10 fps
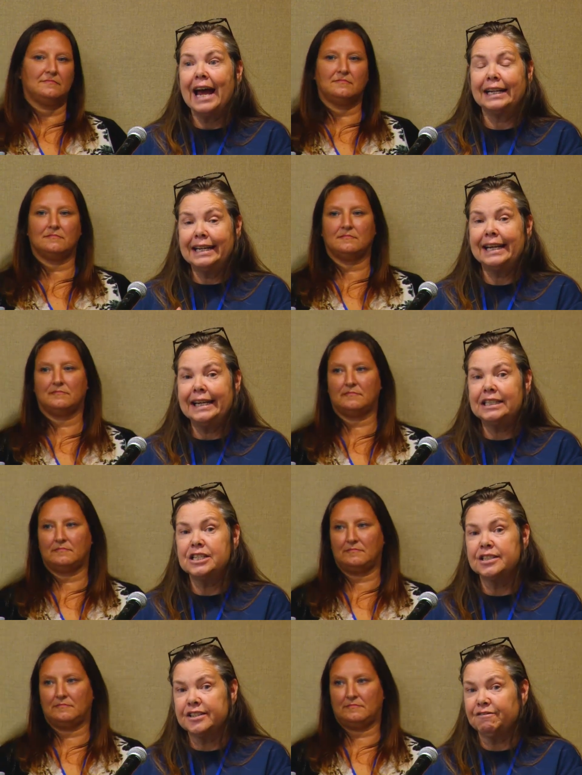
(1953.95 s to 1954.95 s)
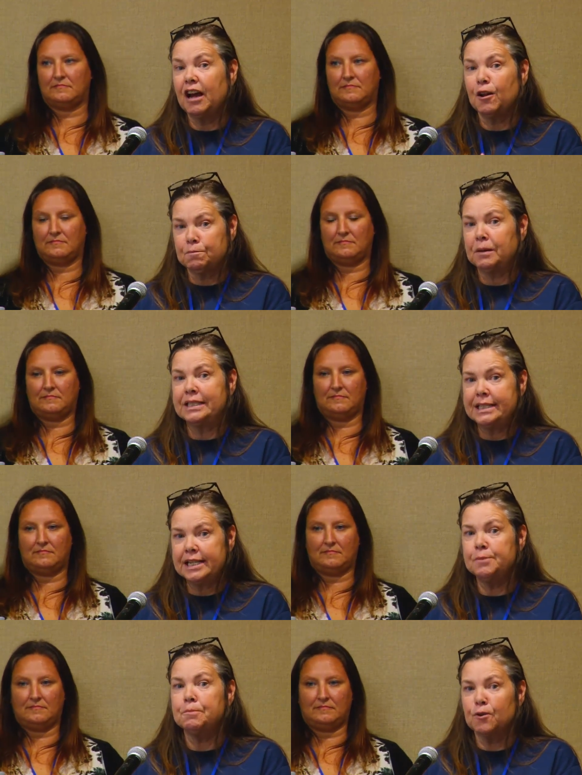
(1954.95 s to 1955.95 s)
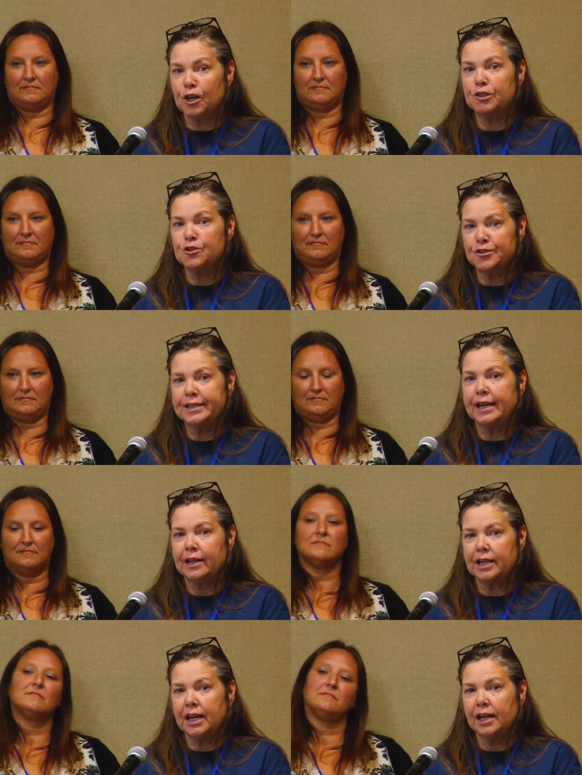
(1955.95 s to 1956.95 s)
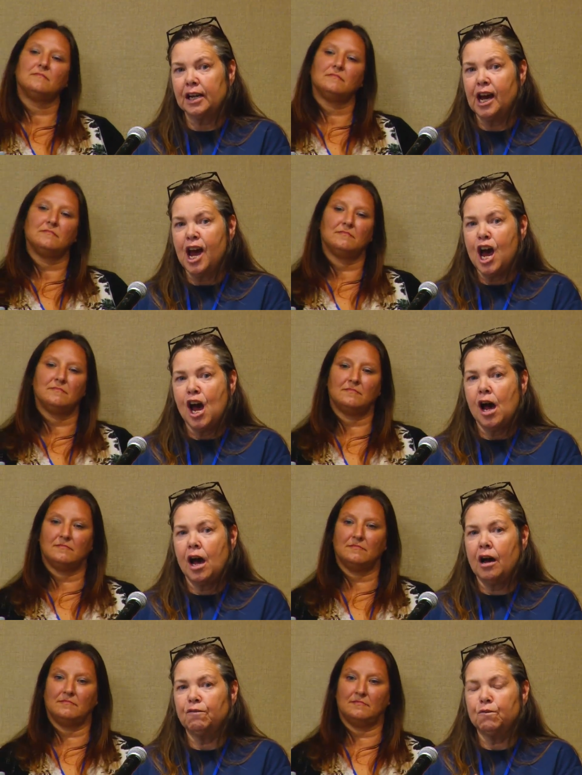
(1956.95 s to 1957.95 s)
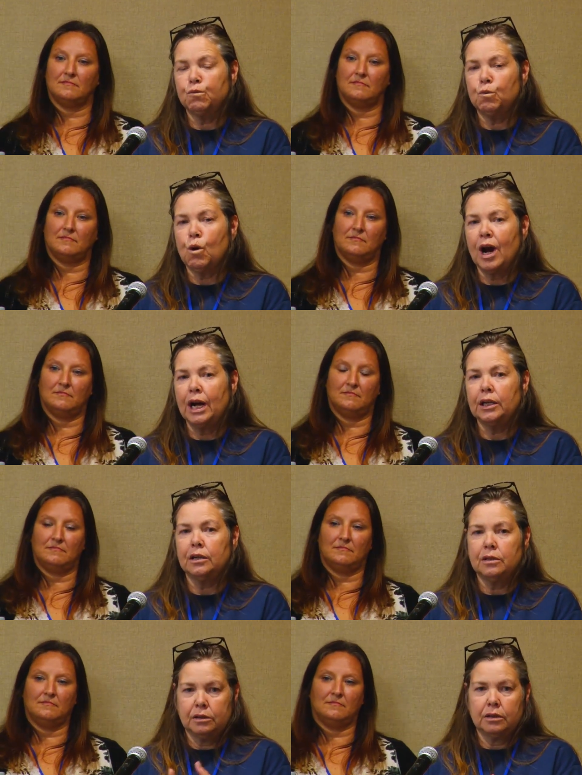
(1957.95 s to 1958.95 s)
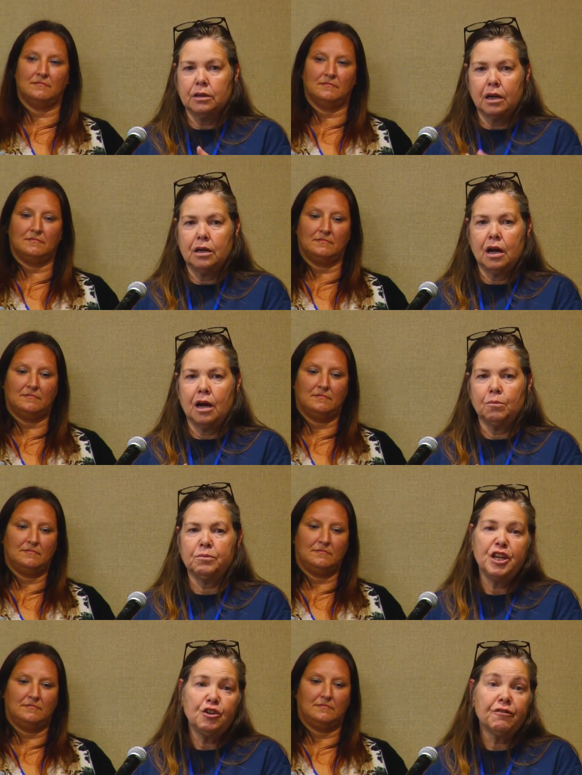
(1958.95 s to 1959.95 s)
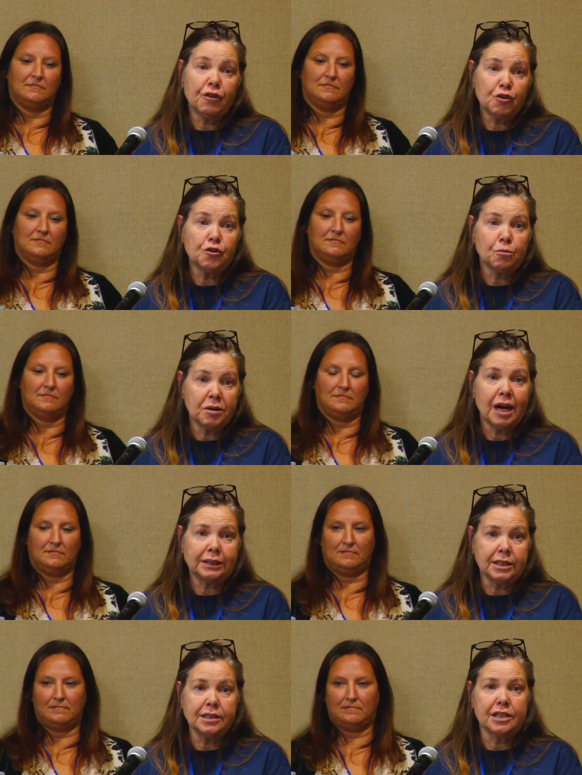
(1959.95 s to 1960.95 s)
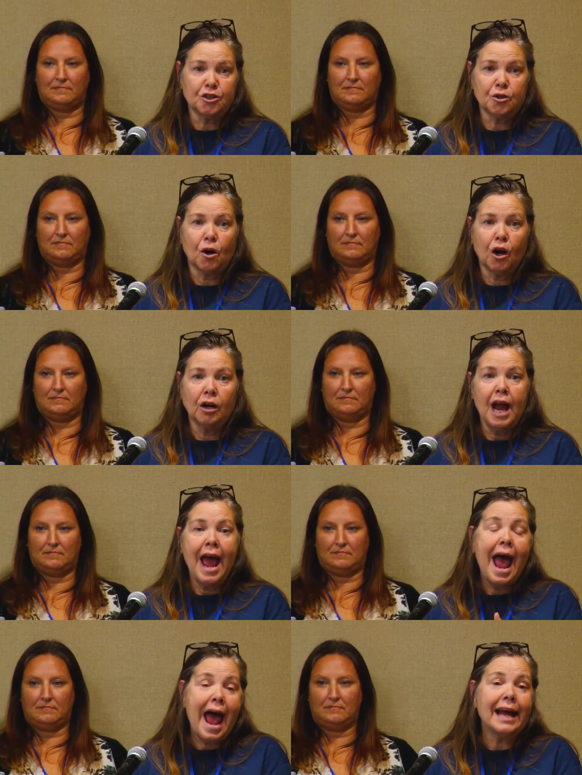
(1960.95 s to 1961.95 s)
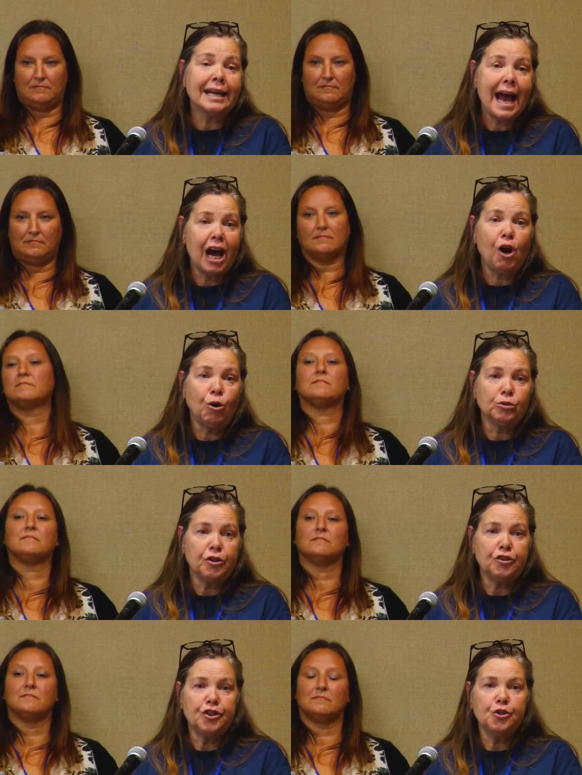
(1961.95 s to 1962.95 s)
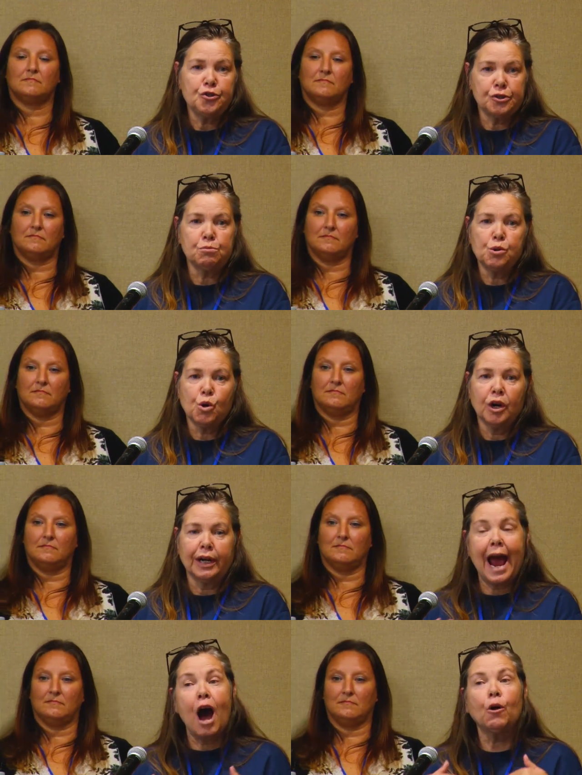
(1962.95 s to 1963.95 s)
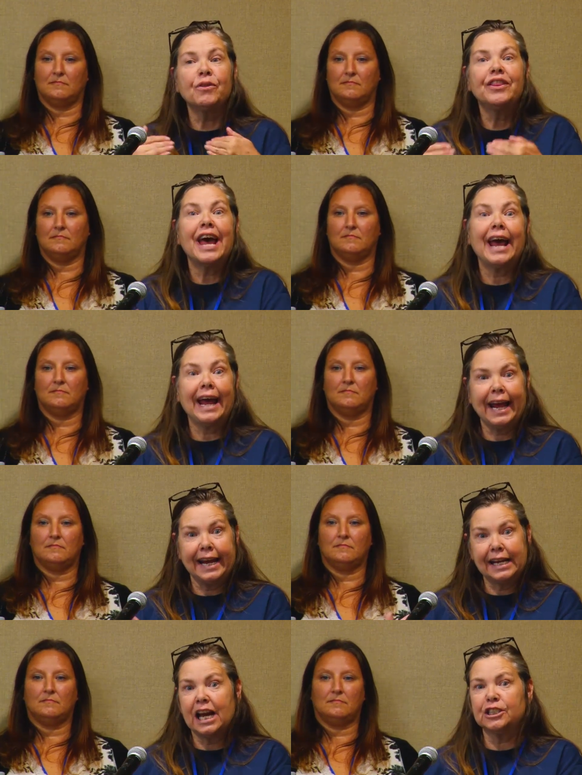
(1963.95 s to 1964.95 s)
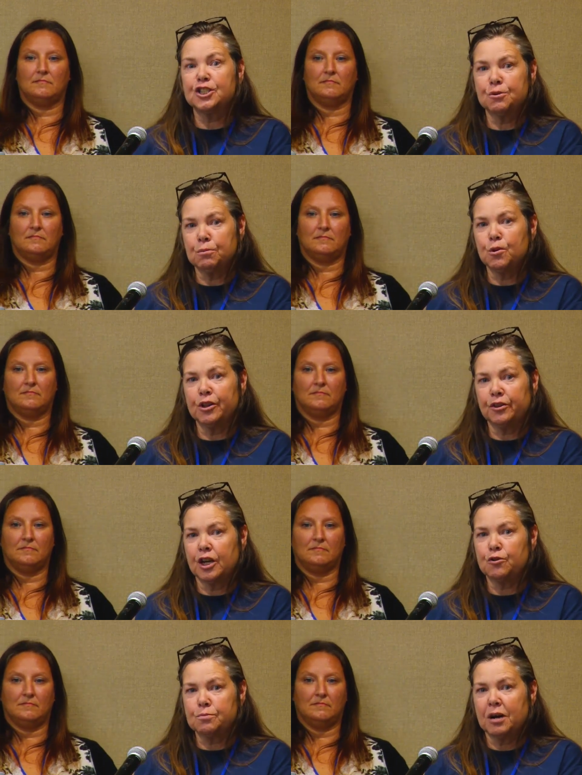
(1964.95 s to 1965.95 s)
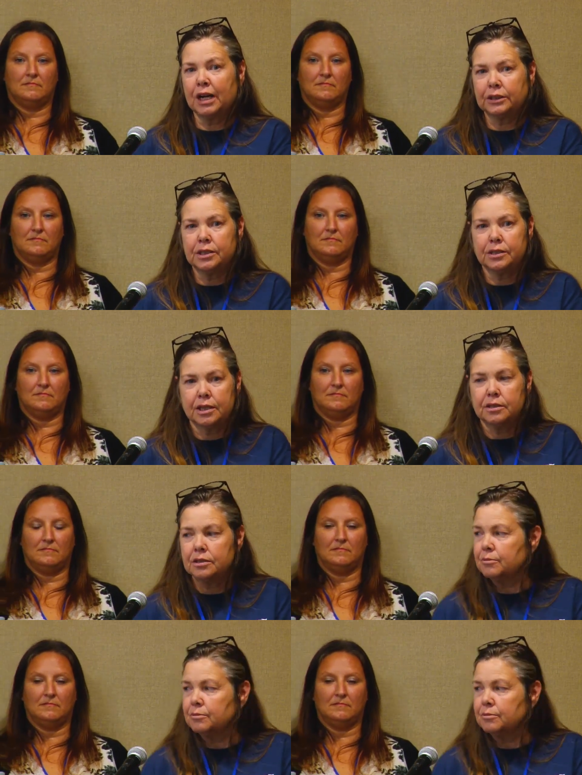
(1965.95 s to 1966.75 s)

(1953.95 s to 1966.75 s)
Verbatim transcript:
Speaker 1: and need to develop a deeper understanding of what um, universal practices are and how to support, how they can support those practices.